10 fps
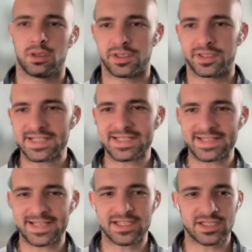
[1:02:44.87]
It is a
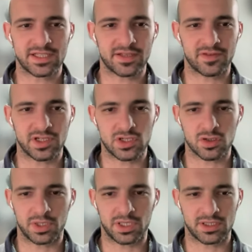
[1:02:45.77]
sensitive
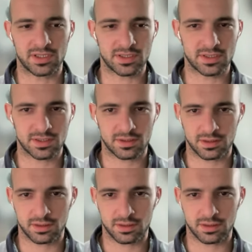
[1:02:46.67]
issue, but it is